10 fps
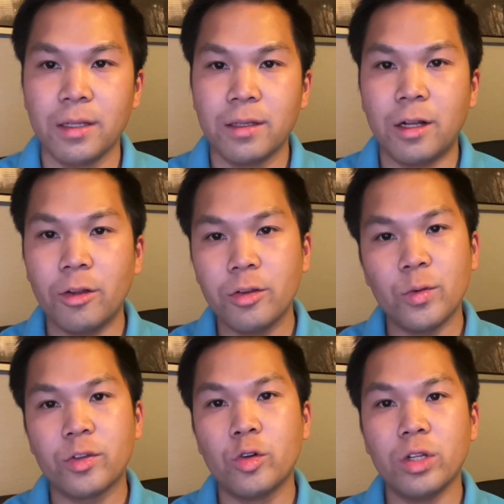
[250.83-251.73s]
Also,
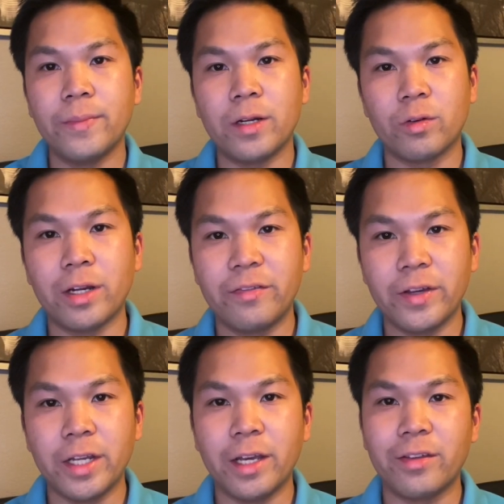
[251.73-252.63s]
what's cool about
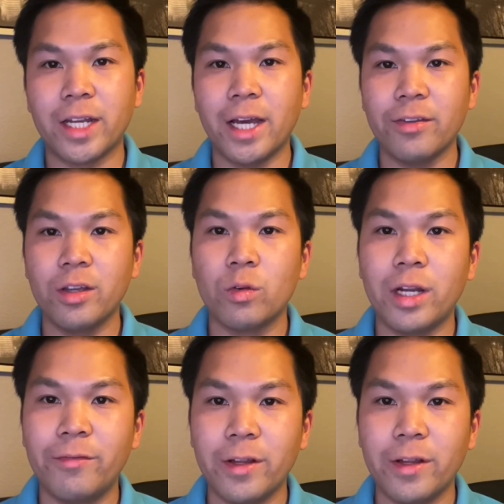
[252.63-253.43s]
REDFIN is it has the REDFIN